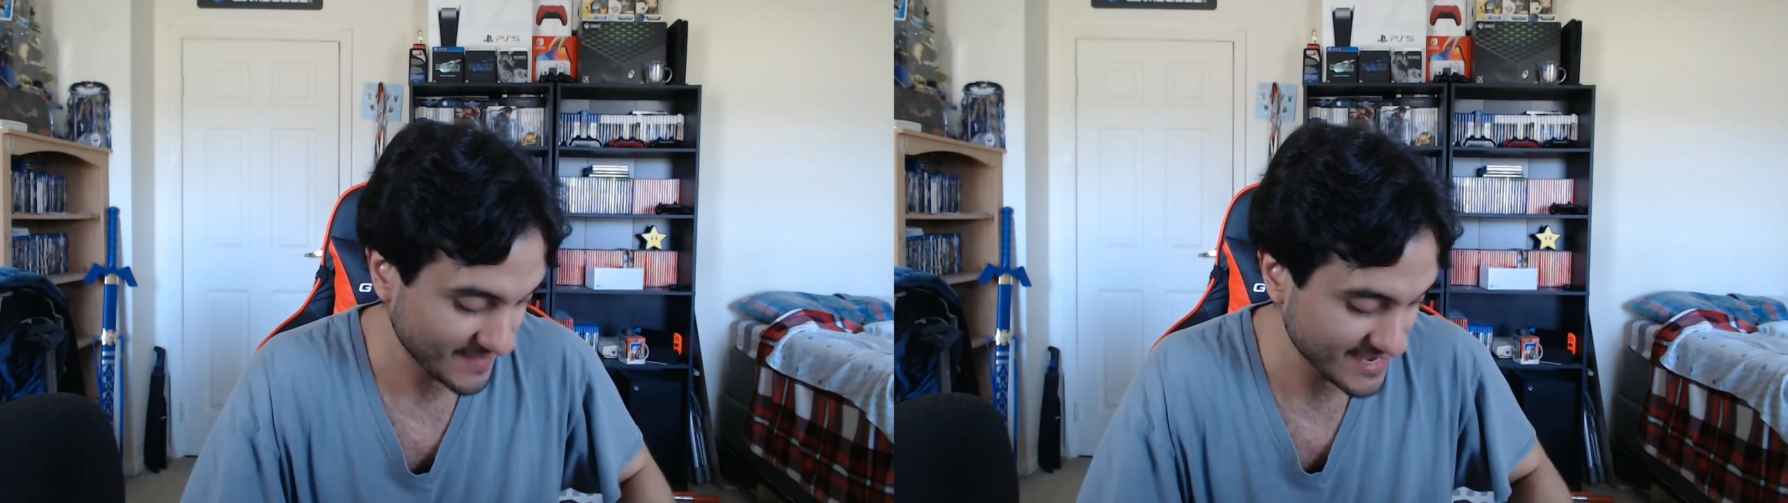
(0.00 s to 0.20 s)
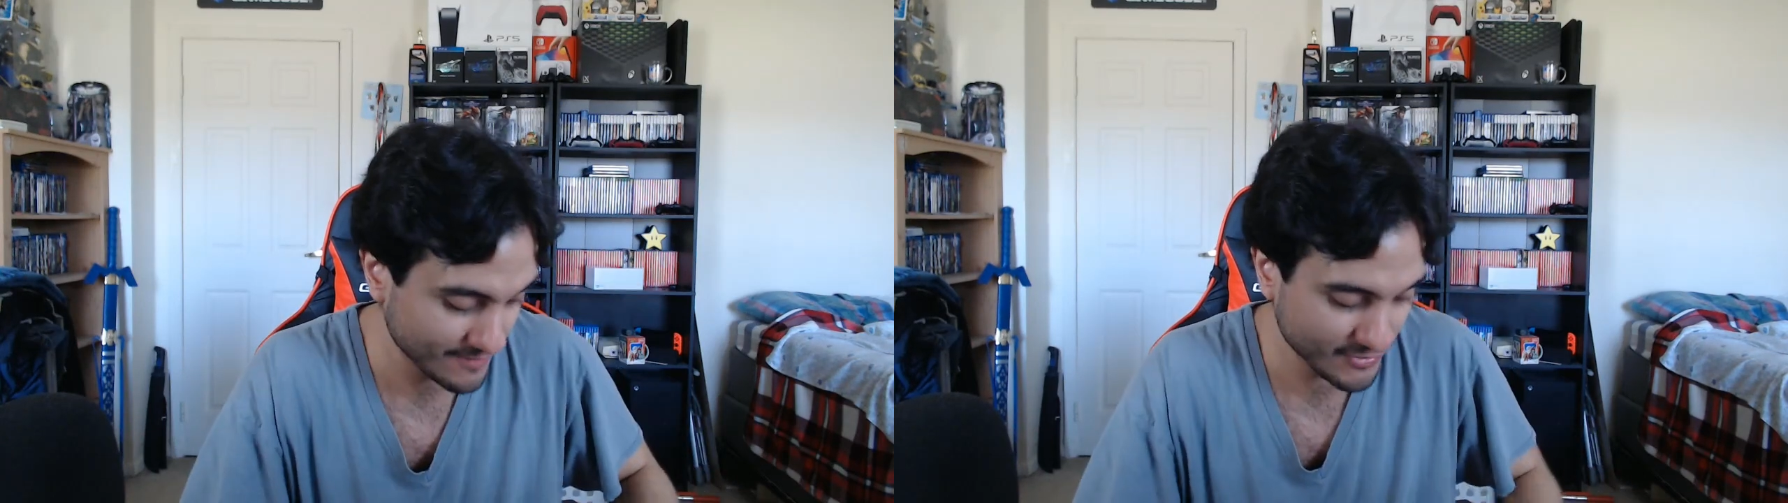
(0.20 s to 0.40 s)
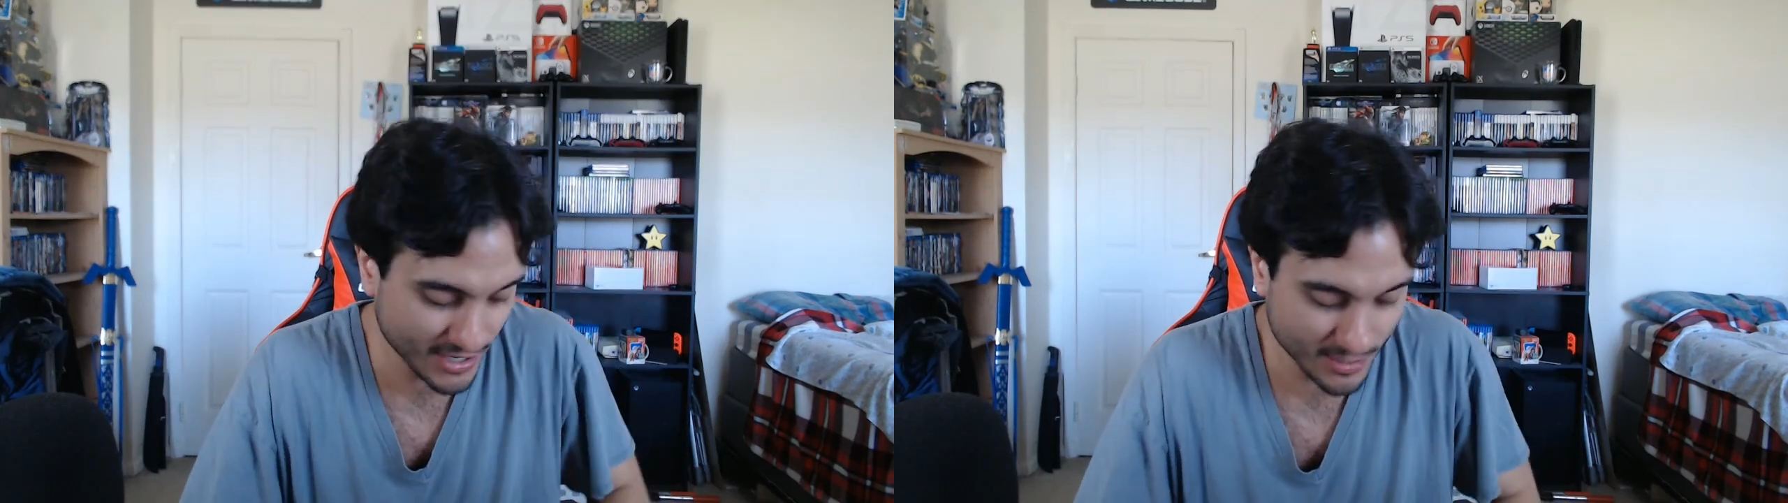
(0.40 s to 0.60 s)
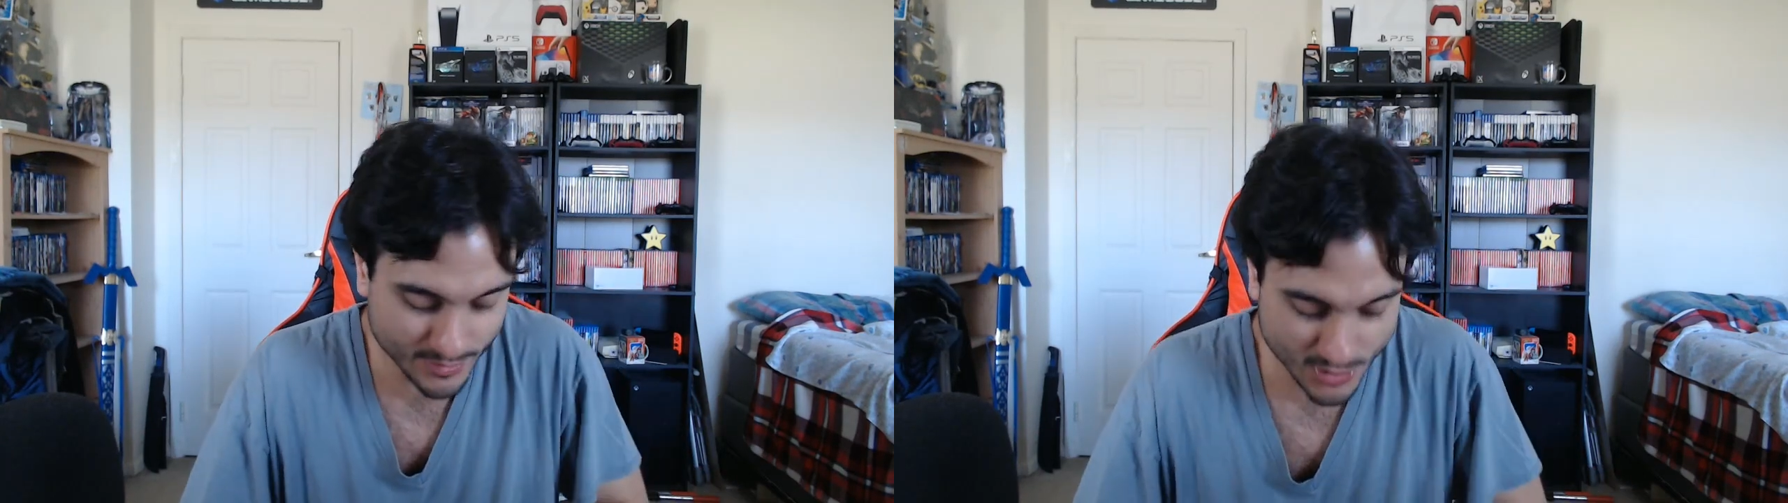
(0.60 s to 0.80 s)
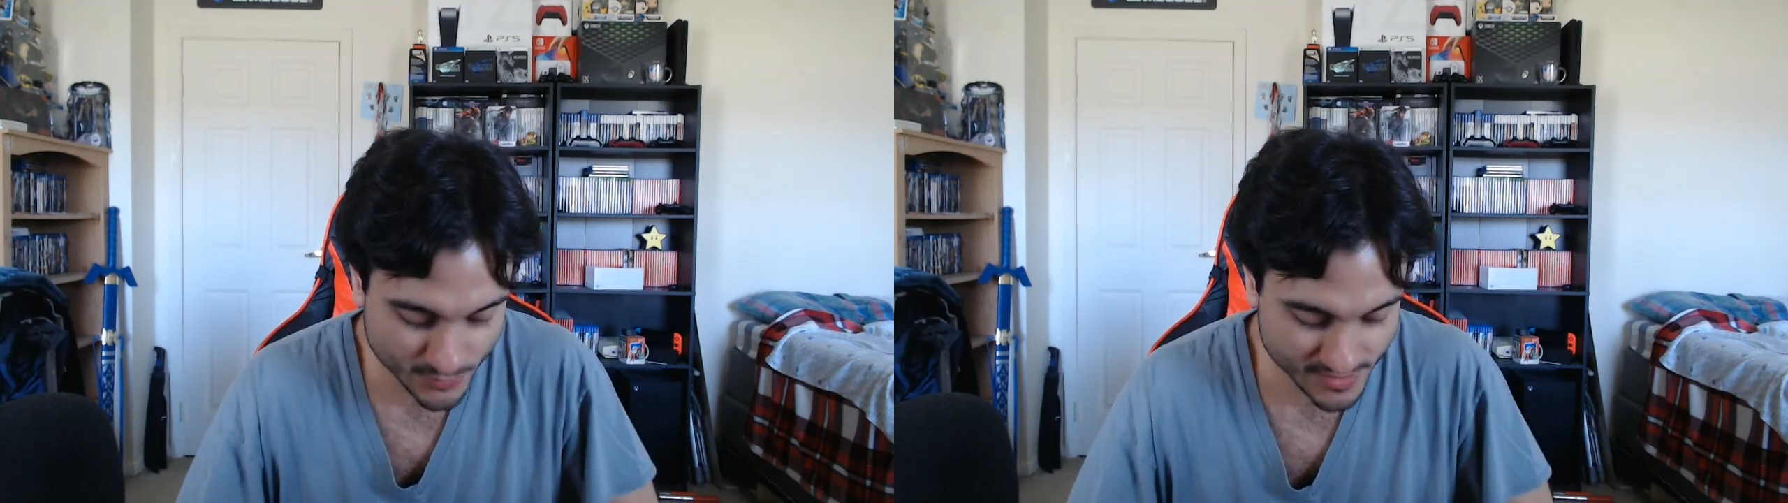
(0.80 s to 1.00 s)
I never thought I
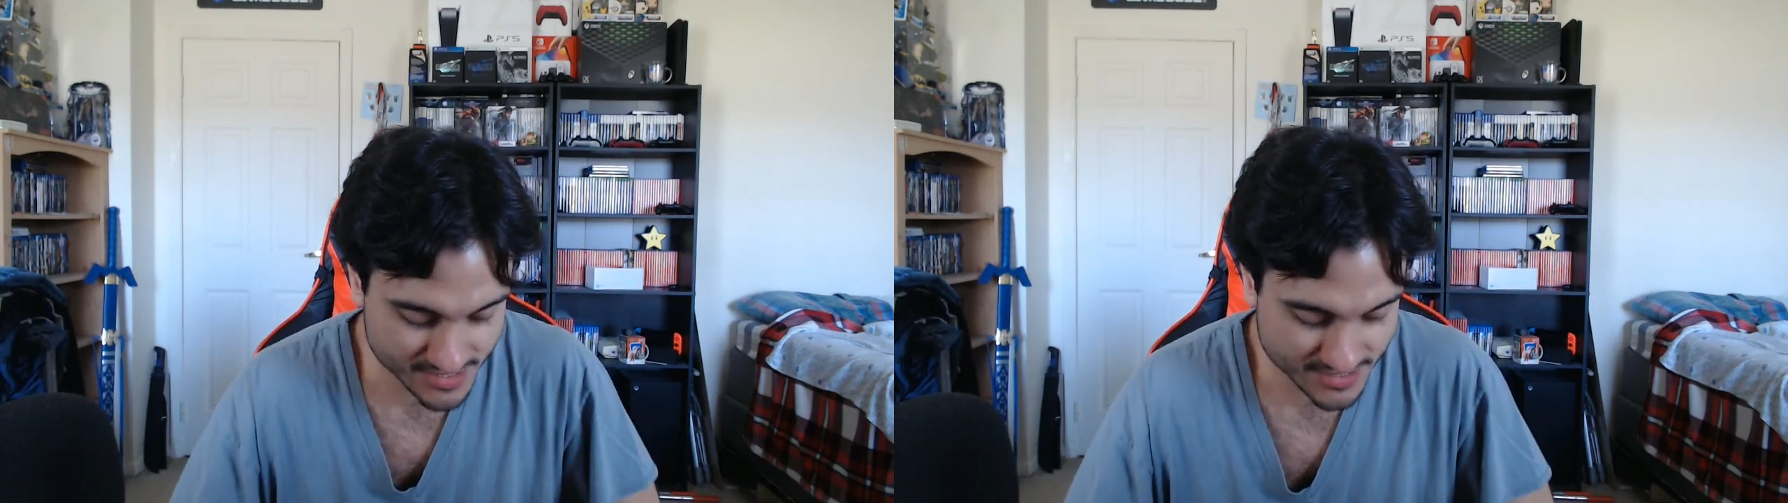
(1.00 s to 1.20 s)
would own this,